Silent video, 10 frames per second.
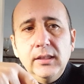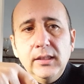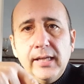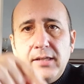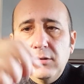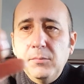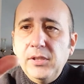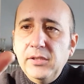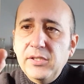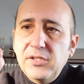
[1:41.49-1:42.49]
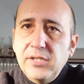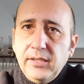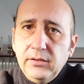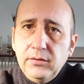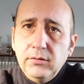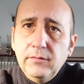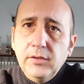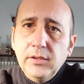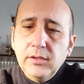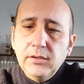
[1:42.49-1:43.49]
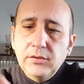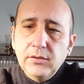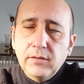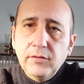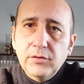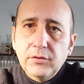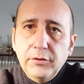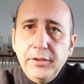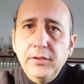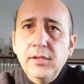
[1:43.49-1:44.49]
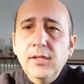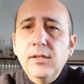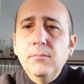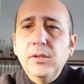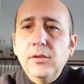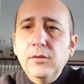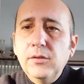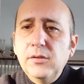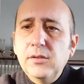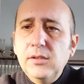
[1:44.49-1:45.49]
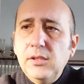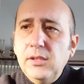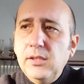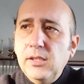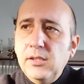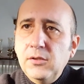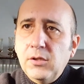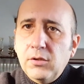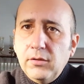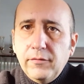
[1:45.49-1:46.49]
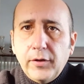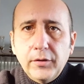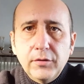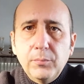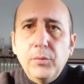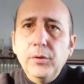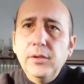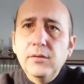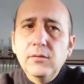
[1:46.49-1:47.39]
it has to be in the center of the screen, because it's not on the focus point.